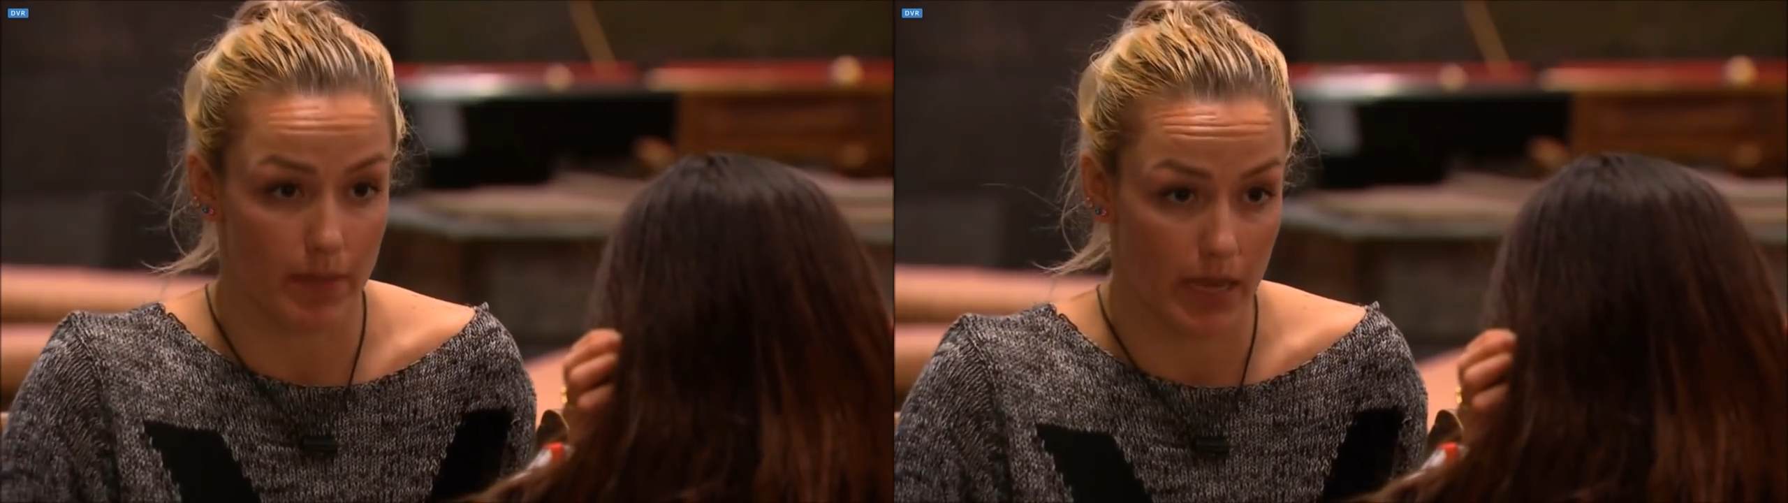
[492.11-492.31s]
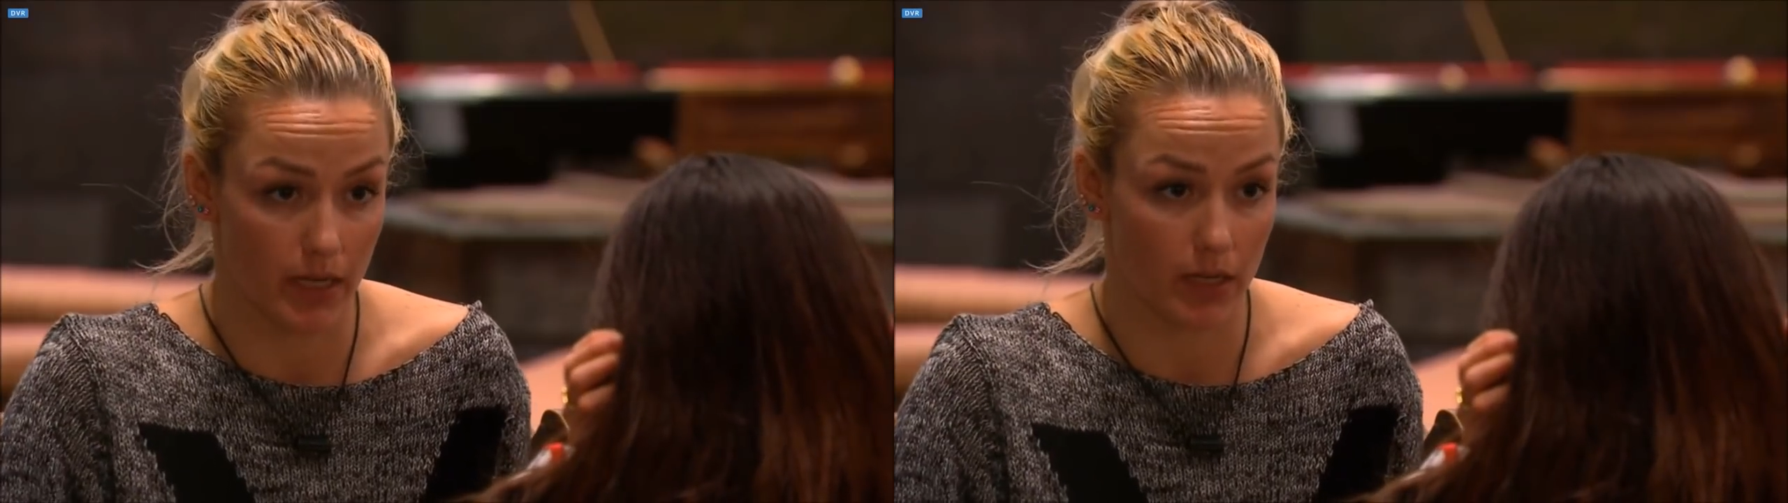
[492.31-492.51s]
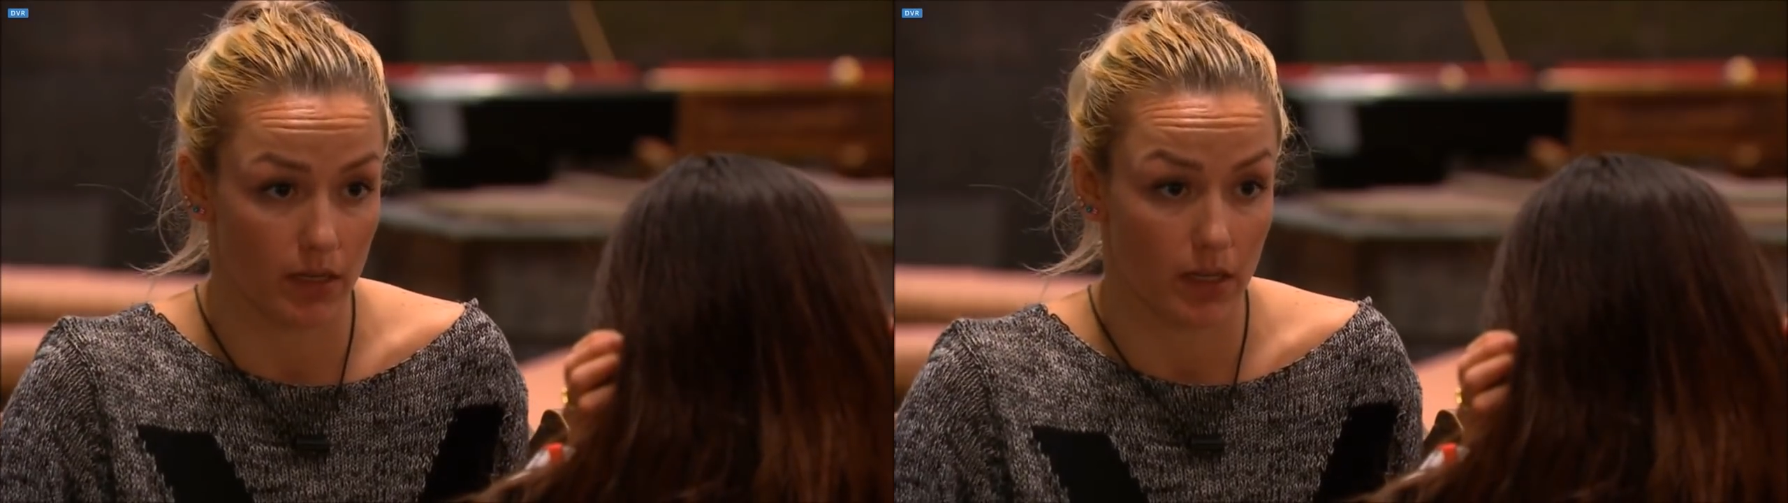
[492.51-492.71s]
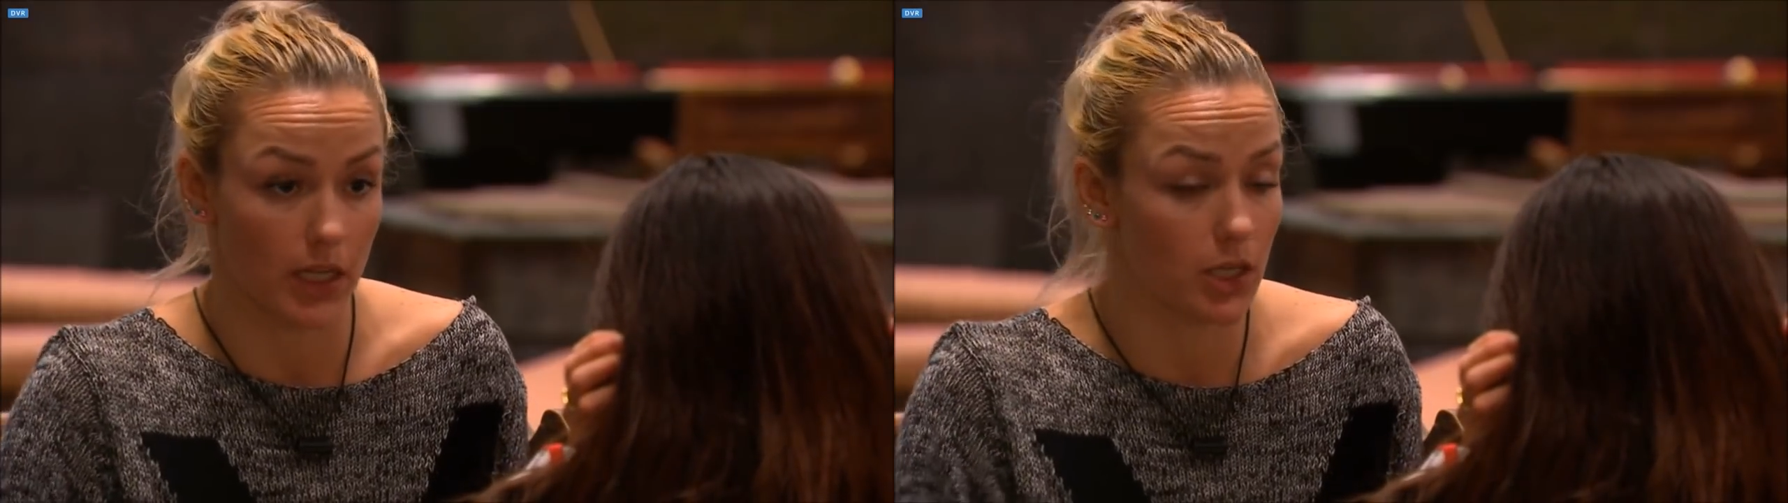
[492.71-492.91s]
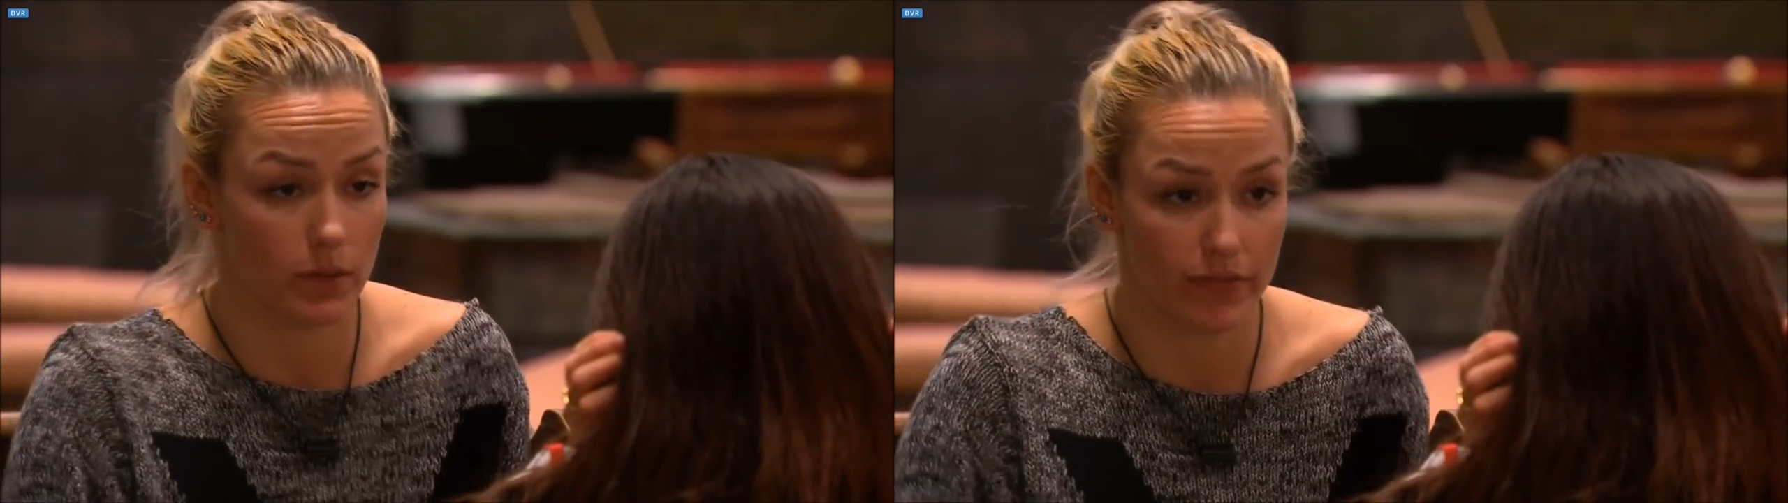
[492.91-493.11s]
Maddie
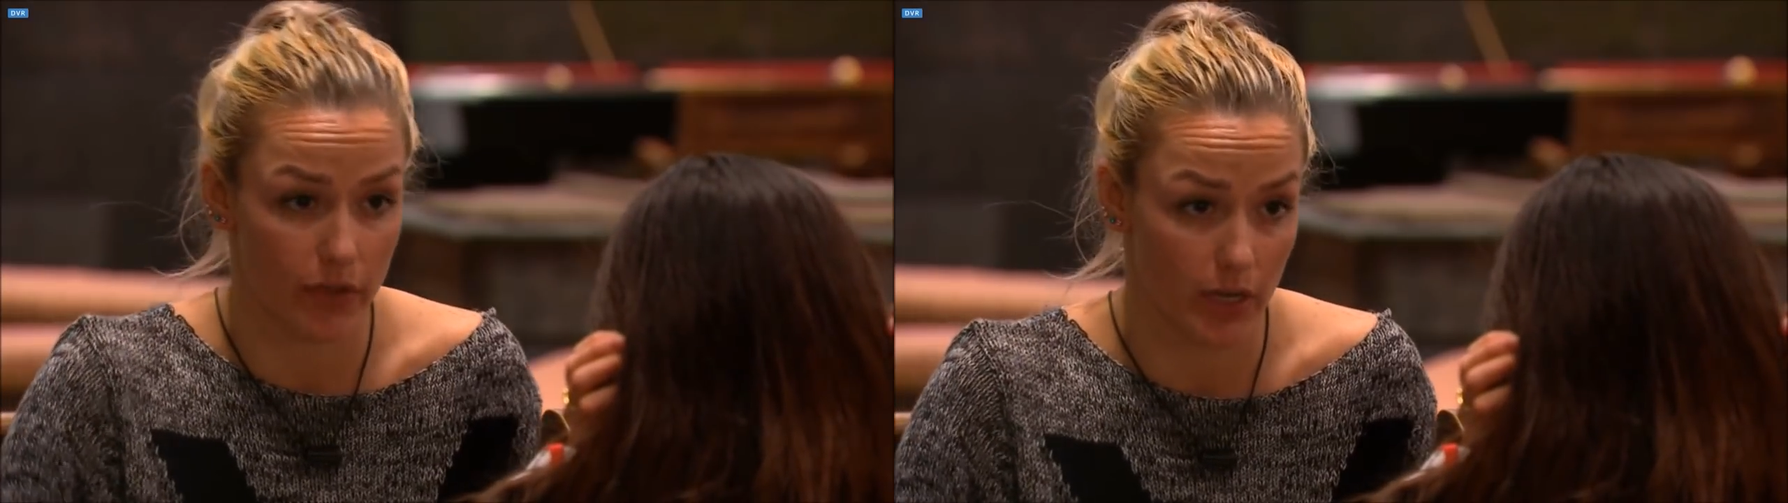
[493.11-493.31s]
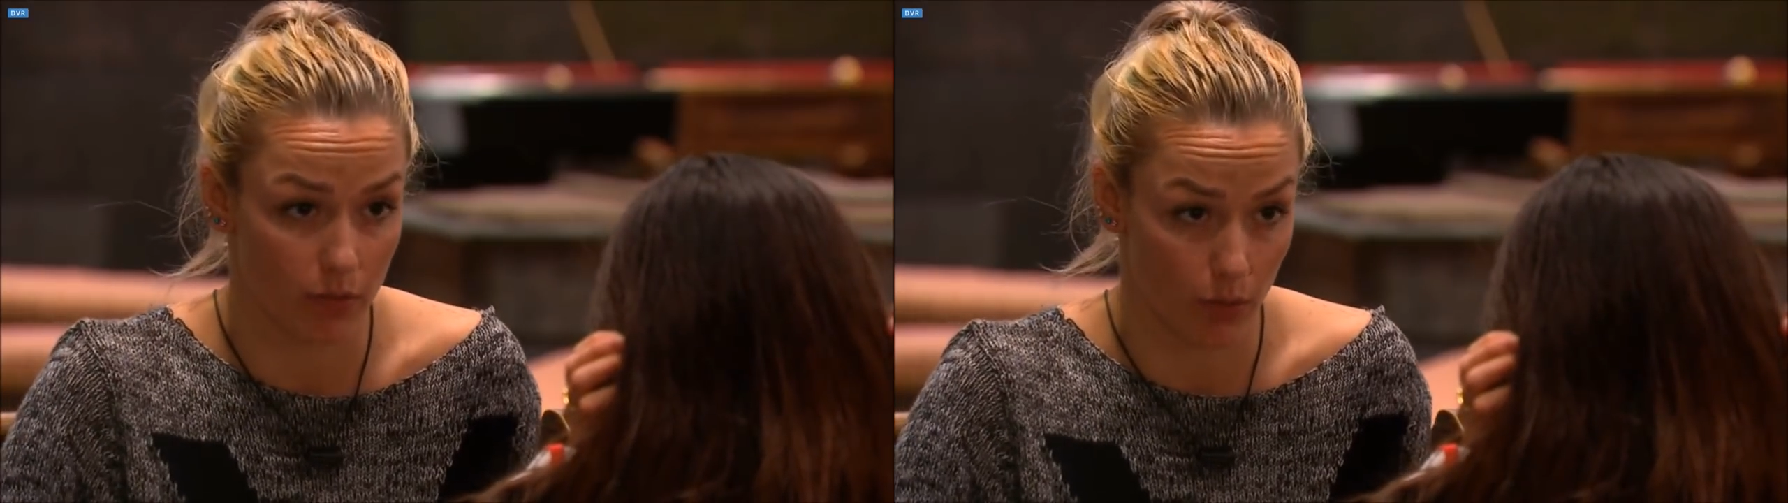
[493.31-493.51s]
into a fucking